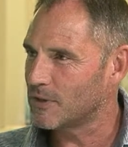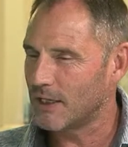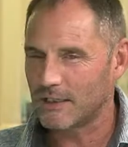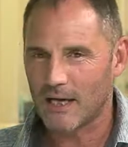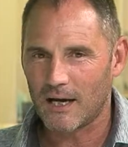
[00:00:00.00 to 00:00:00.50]

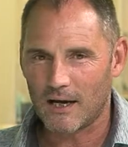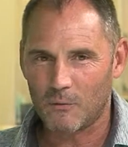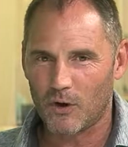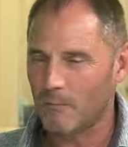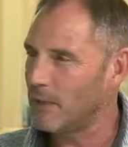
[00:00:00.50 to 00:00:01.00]
stage, I, I
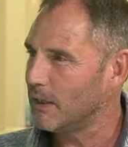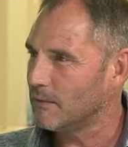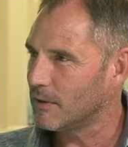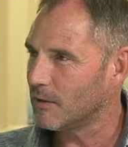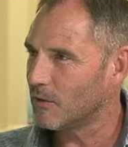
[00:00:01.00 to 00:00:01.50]
want to meet
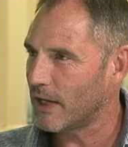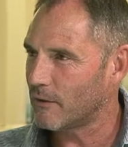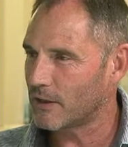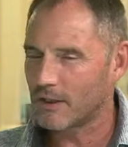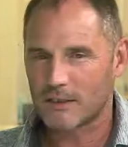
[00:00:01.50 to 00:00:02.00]
them and go
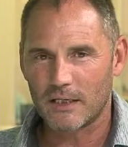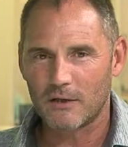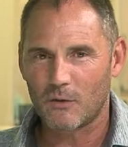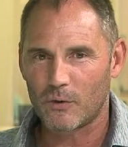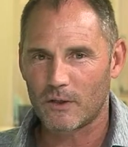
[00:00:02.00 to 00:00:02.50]
down the
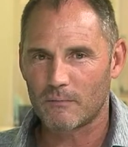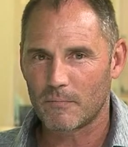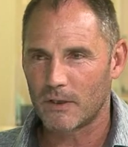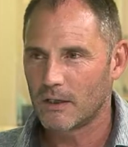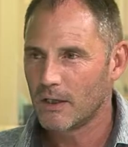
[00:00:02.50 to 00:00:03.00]
casino with them.
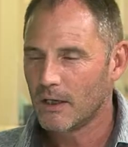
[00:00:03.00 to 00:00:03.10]
But